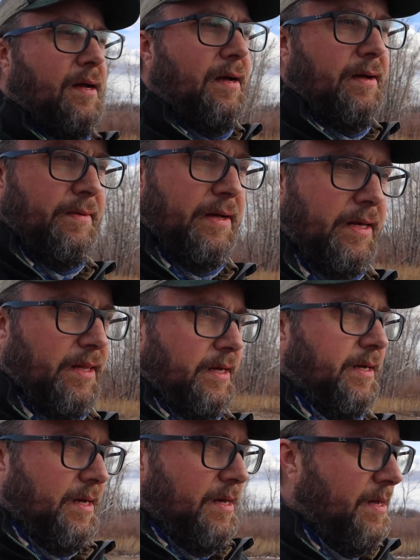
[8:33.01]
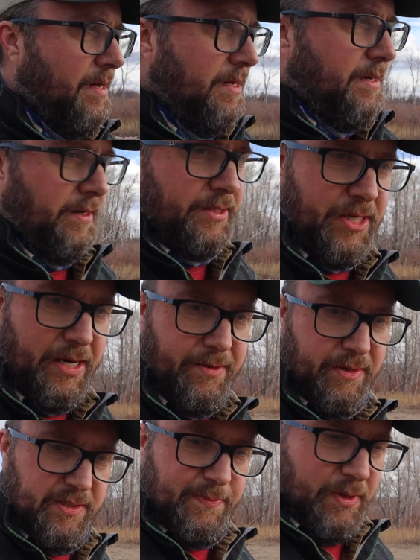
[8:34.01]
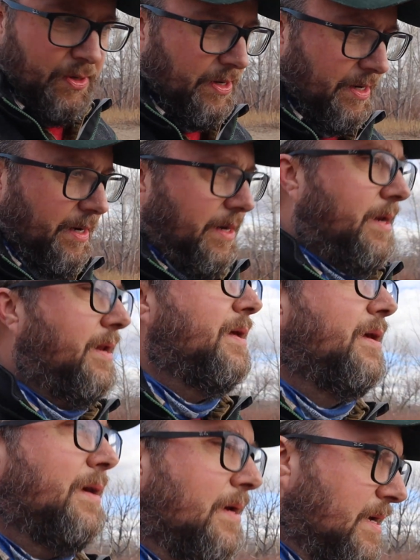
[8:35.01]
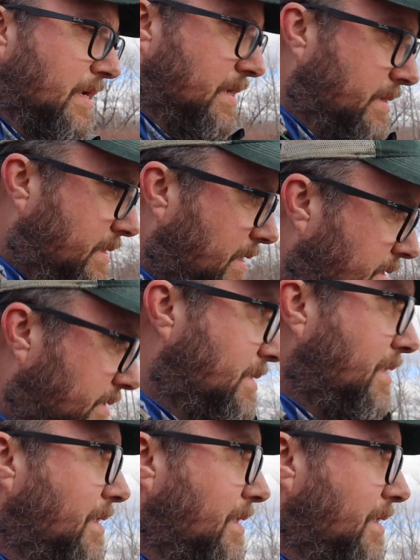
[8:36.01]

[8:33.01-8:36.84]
I like, try to explore on days